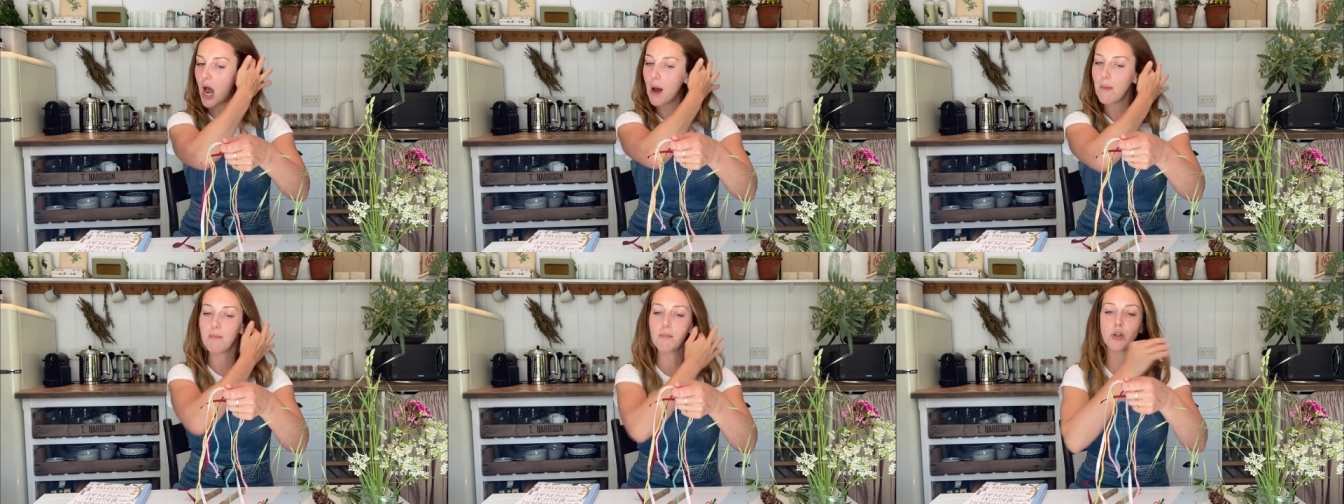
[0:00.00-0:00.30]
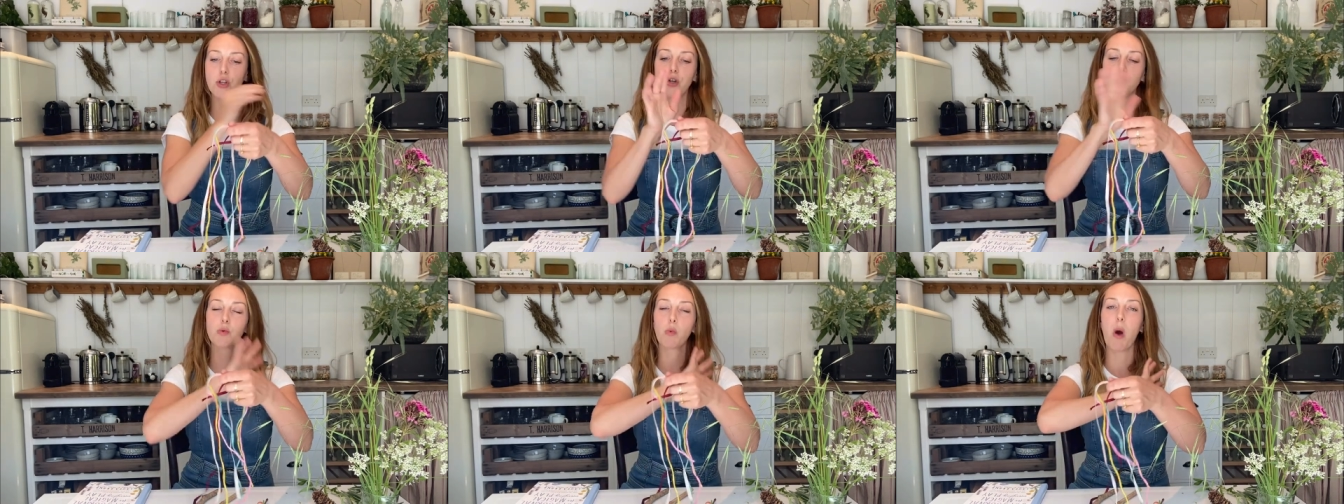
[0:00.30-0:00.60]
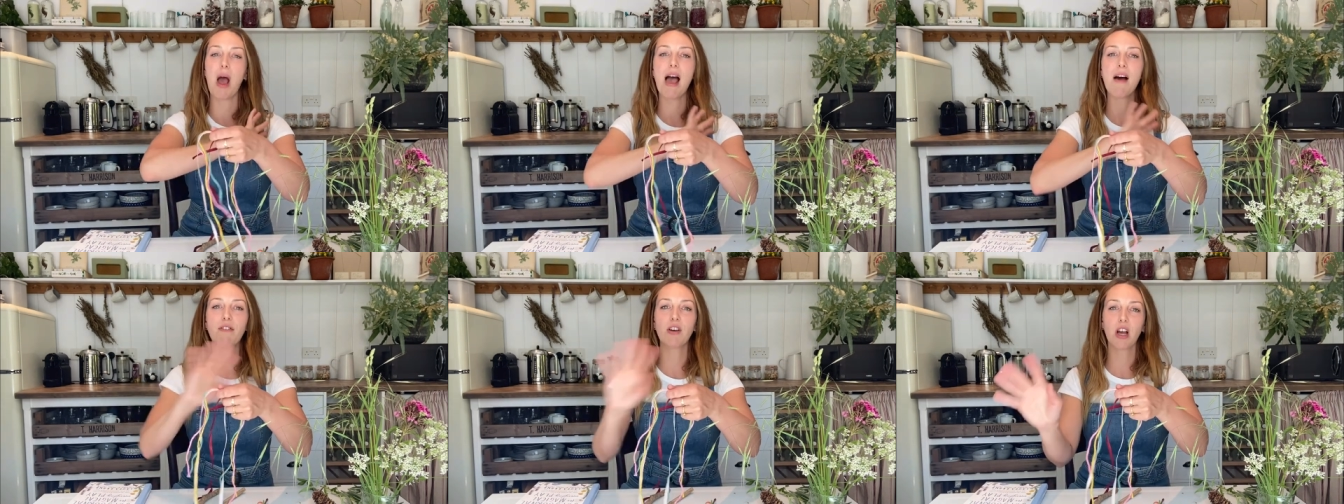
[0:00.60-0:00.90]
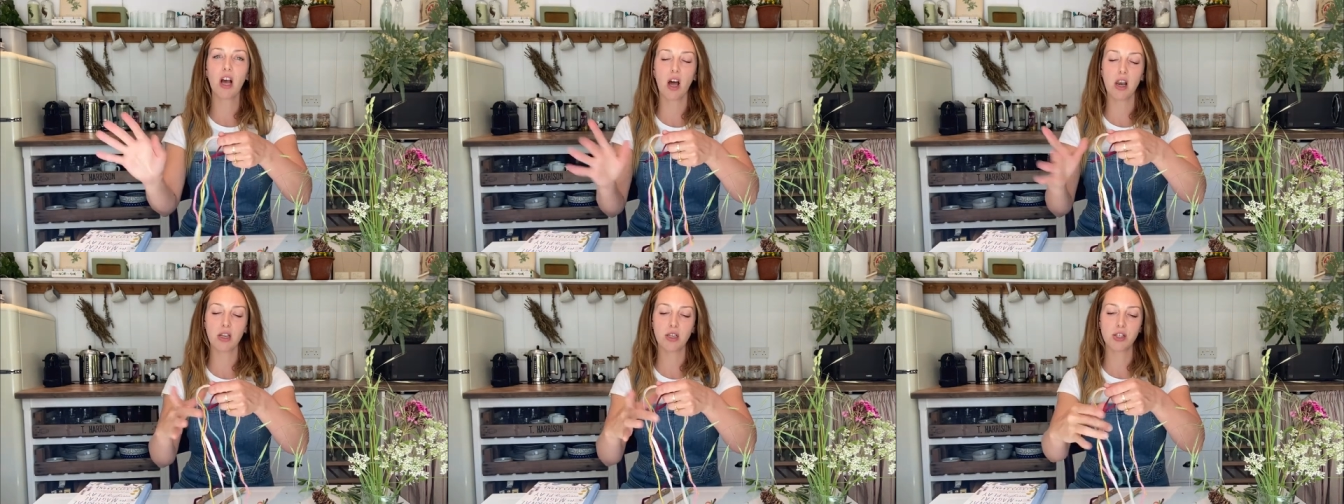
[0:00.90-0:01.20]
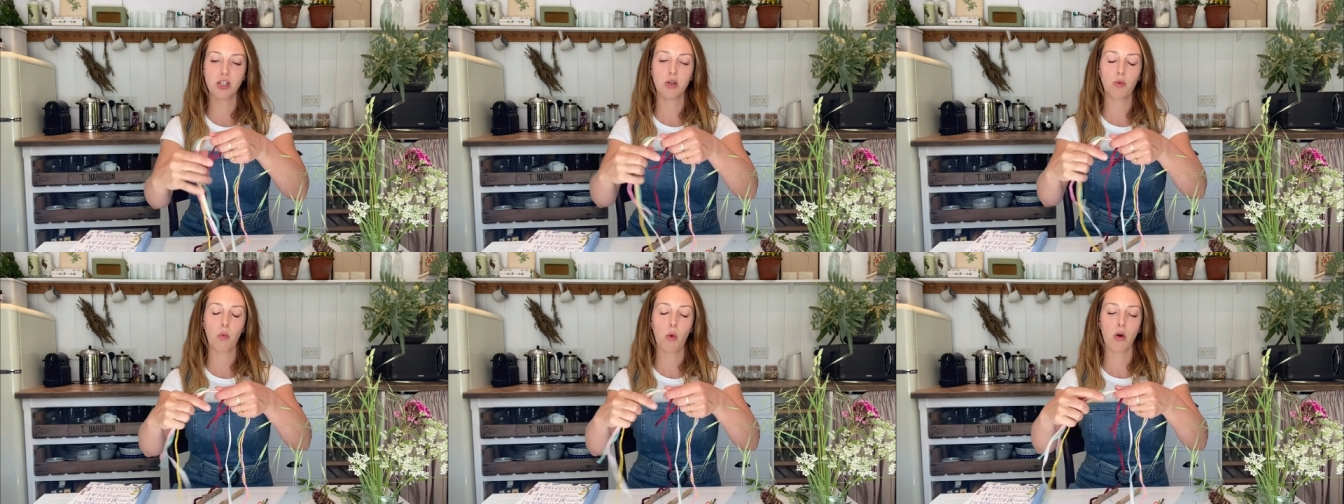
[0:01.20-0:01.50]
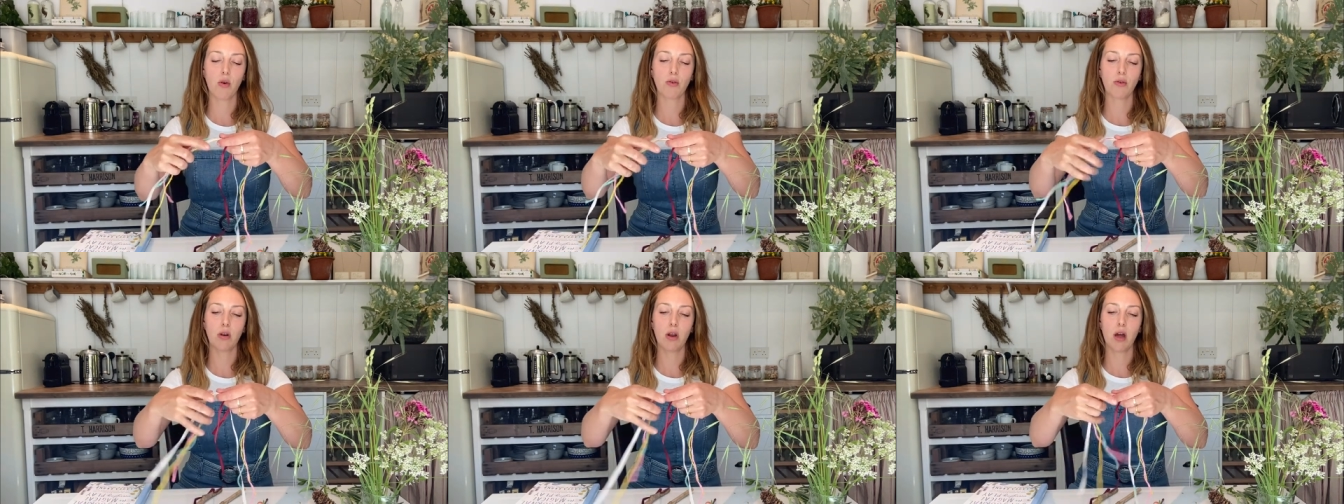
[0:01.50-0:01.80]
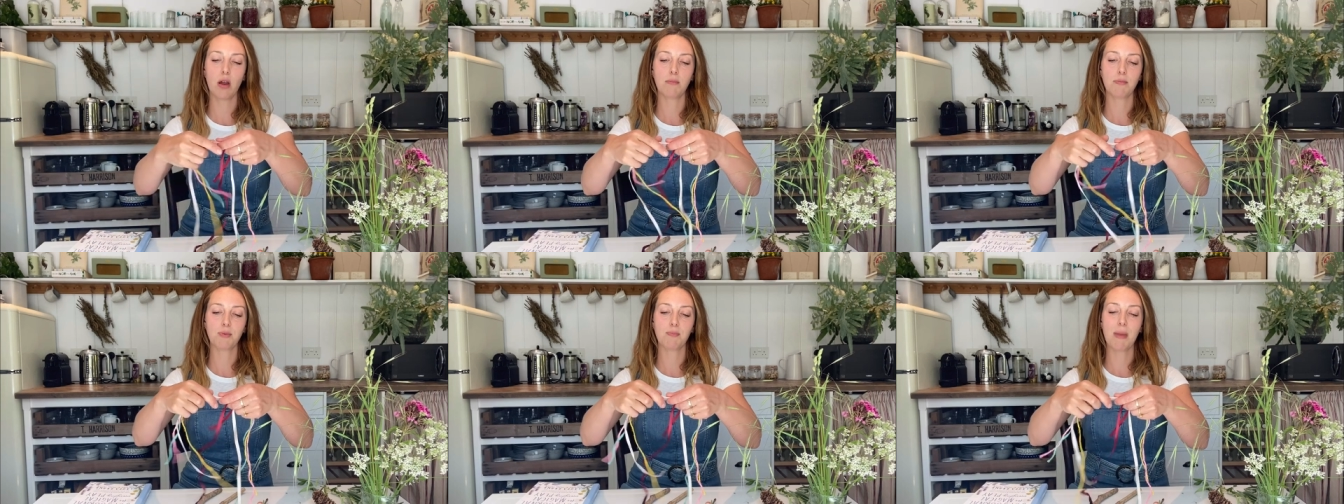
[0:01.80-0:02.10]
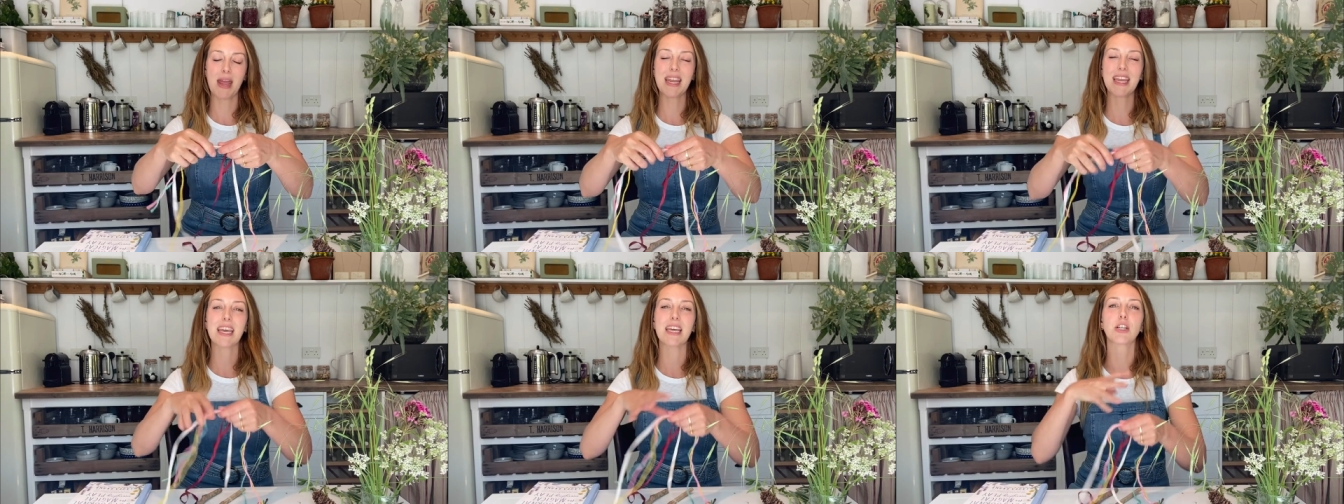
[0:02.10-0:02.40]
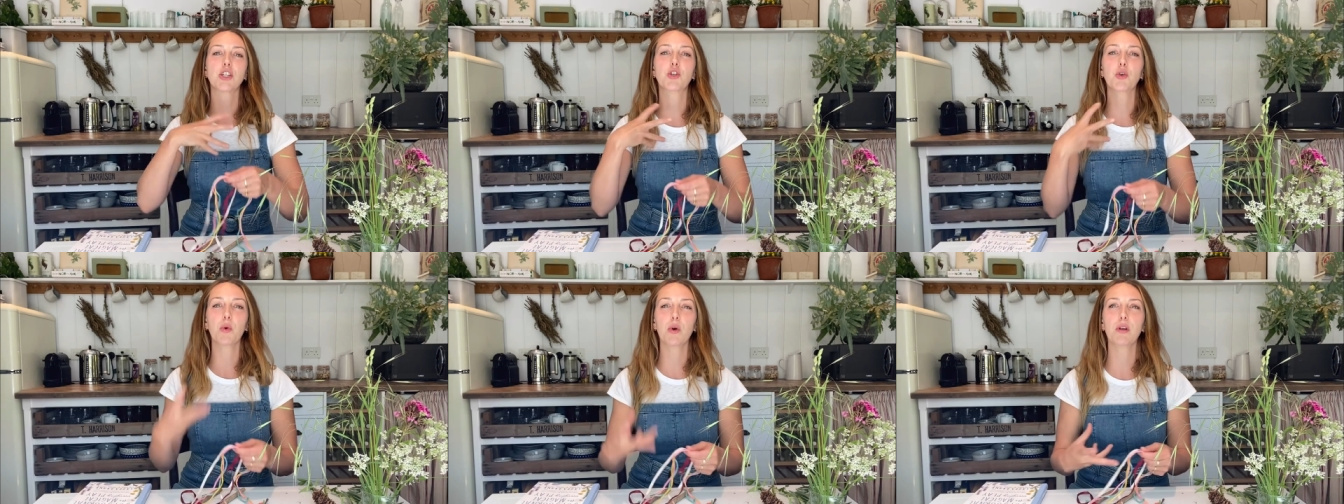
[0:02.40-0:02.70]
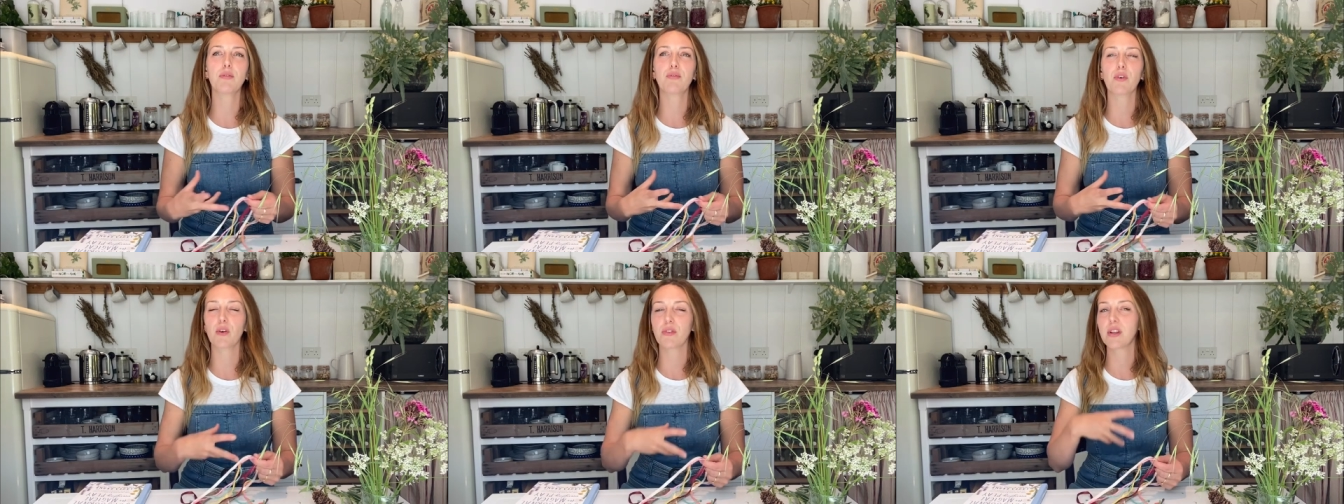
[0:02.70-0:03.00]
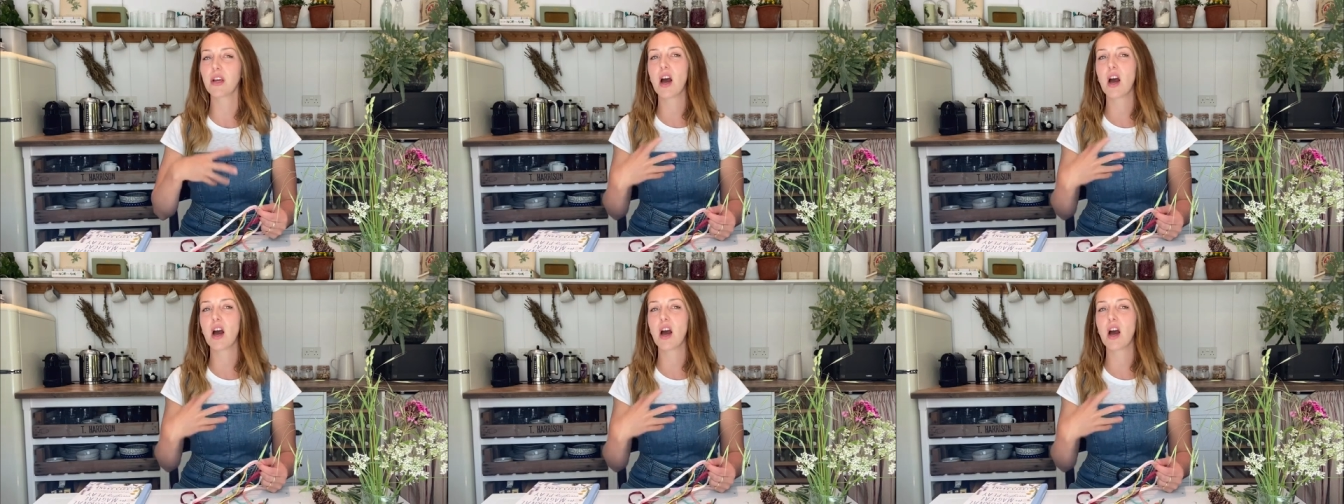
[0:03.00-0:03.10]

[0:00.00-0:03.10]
um, use whatever colours you want and make it joyful.